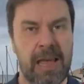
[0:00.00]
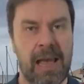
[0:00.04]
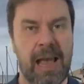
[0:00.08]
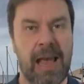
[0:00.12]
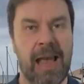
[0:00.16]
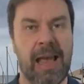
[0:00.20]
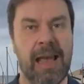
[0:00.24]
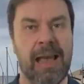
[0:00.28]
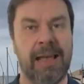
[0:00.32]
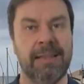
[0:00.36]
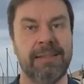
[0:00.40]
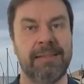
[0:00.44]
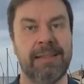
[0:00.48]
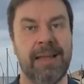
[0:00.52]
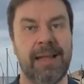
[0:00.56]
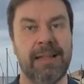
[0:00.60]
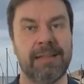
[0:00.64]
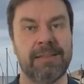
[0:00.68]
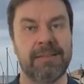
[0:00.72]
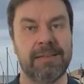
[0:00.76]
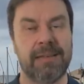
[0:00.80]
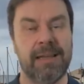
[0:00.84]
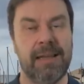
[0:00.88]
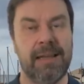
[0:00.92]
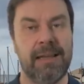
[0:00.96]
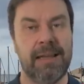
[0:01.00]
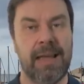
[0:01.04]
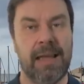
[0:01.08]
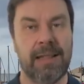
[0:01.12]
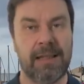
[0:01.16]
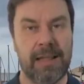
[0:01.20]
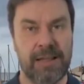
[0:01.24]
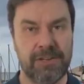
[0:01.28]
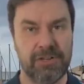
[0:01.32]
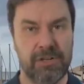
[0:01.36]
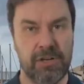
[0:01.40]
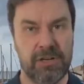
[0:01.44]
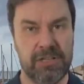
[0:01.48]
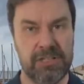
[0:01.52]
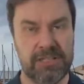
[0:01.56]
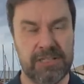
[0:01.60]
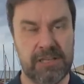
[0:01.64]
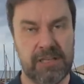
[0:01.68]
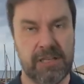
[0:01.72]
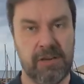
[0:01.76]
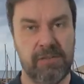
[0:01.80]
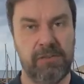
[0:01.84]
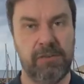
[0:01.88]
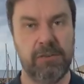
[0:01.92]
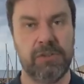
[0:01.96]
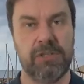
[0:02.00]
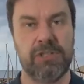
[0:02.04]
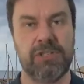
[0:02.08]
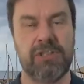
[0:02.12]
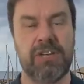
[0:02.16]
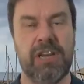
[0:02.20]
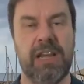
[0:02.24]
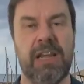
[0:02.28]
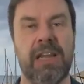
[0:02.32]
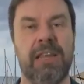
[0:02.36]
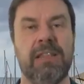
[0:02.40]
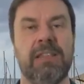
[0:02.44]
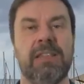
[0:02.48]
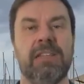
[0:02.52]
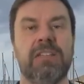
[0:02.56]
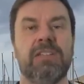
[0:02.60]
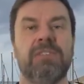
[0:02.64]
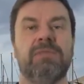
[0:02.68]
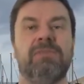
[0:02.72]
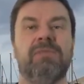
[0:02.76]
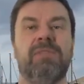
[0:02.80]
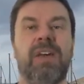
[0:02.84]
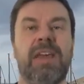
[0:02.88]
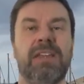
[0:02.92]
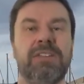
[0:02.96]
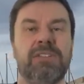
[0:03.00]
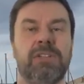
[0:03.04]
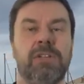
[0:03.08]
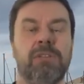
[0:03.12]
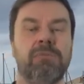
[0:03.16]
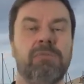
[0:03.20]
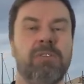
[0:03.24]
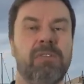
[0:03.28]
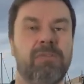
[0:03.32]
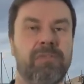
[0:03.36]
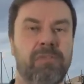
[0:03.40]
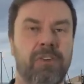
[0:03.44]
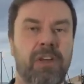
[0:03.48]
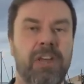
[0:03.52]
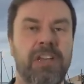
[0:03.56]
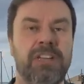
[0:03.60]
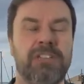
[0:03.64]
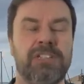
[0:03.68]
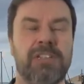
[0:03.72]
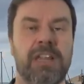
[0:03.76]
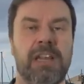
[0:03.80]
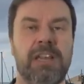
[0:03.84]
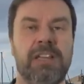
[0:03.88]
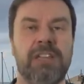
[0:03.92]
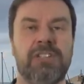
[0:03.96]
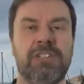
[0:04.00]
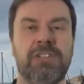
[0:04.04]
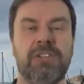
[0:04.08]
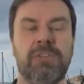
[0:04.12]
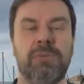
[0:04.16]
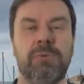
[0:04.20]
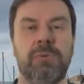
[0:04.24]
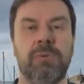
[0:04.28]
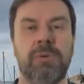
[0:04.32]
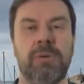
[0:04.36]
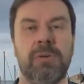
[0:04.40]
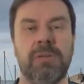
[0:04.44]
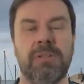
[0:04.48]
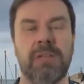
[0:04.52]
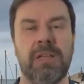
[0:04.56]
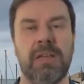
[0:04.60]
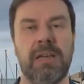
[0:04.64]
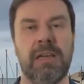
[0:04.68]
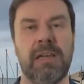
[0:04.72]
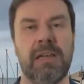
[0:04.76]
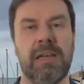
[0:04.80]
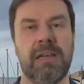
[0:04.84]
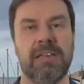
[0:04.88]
And as you can see in the footage here, this vessel reversed into the